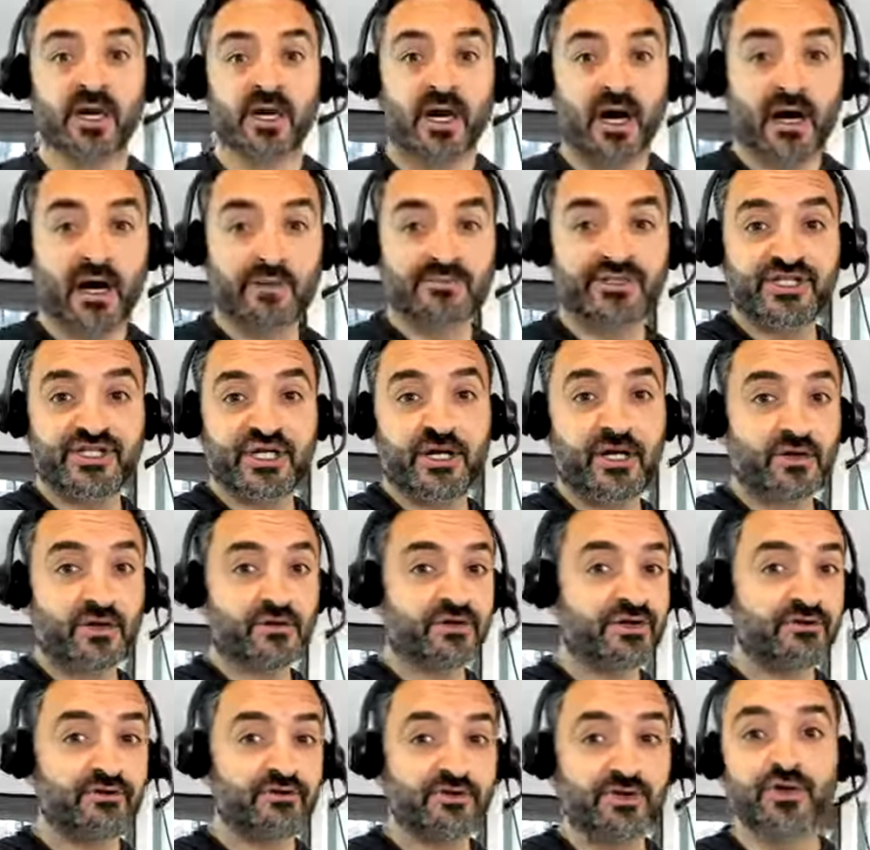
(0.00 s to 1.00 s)
I'm sharing
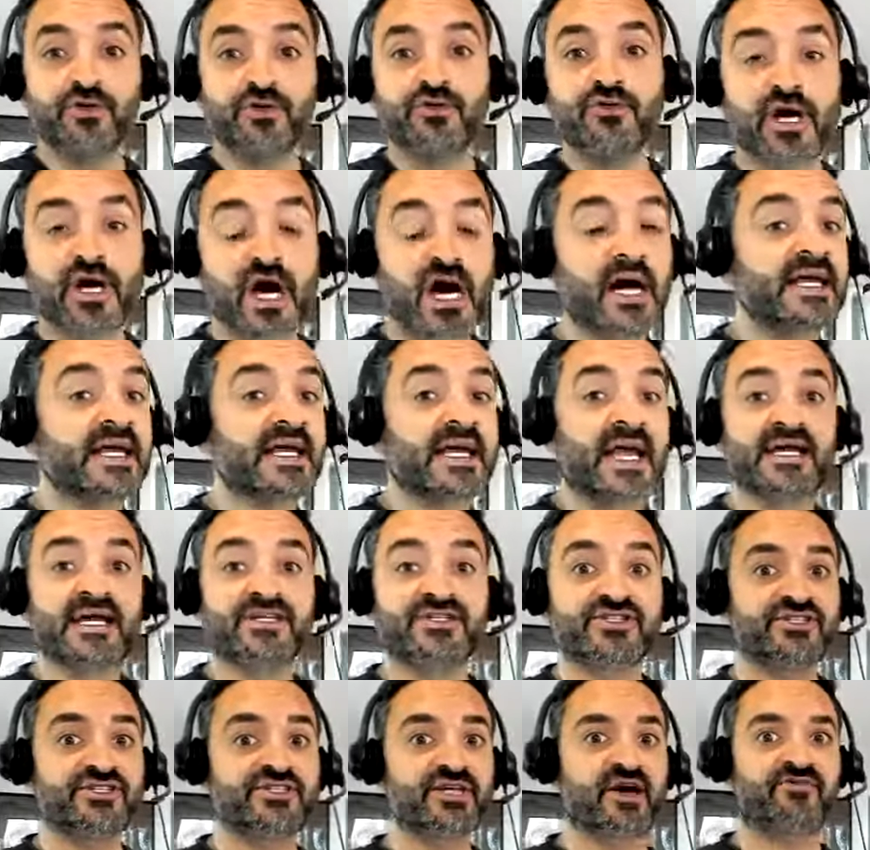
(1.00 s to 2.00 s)
with you new cutting edge
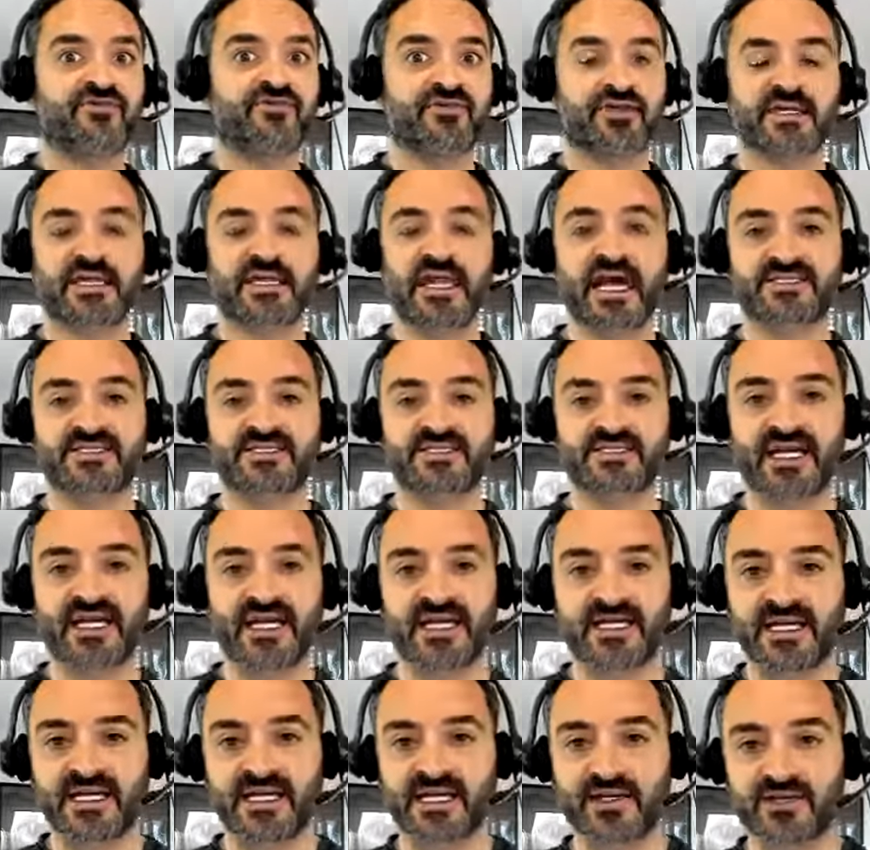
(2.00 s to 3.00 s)
stuff in the last
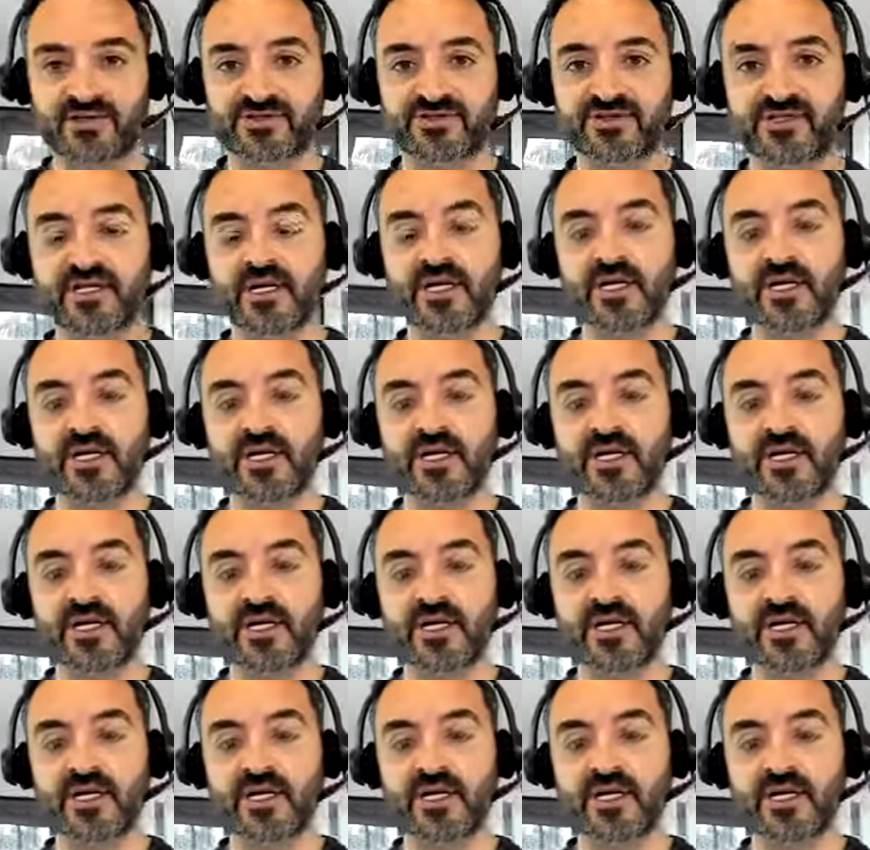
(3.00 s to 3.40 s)
10 years